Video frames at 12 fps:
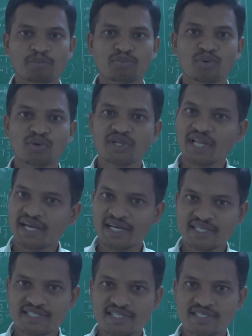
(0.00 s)
protein
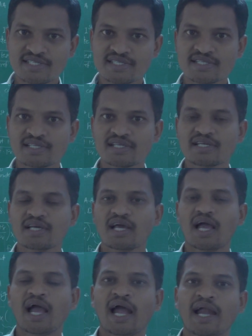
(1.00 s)
analysis,
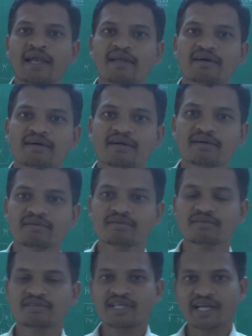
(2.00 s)
and
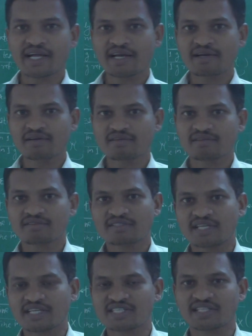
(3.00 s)
second
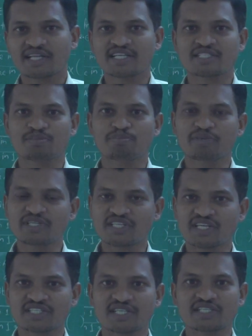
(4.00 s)
section, that is B
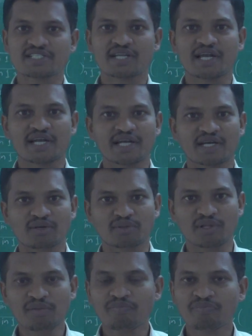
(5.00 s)
section, is related to
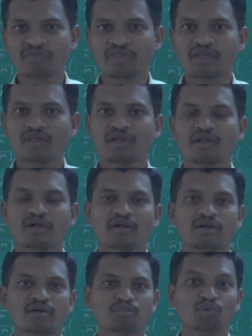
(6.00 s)
the
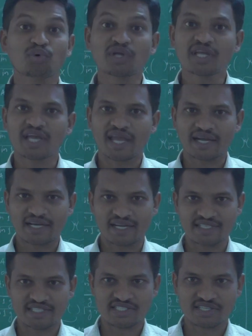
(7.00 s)
protein
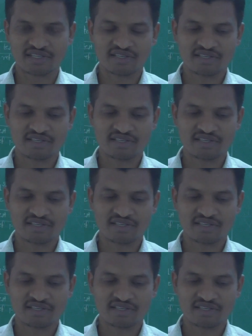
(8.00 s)
characterization.